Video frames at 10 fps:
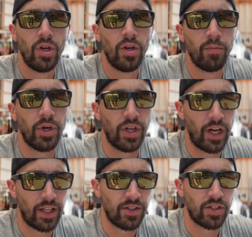but it
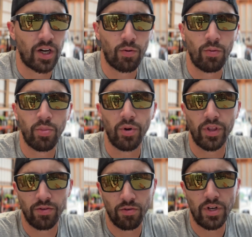had the stock
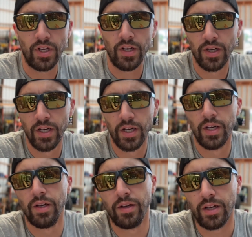1.3,
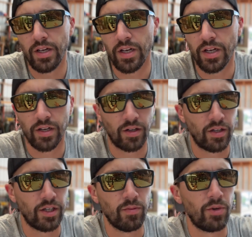and
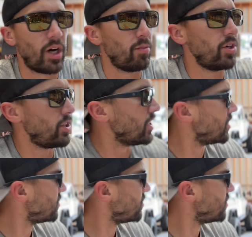not much else